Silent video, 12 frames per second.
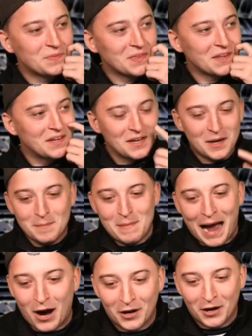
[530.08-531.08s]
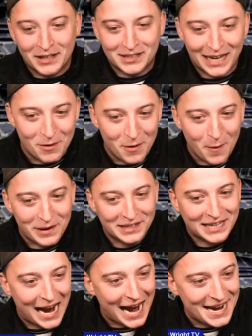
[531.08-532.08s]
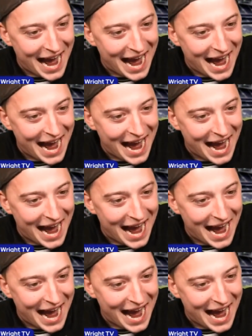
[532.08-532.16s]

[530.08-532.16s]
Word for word: Mate, honestly, what are we saying now?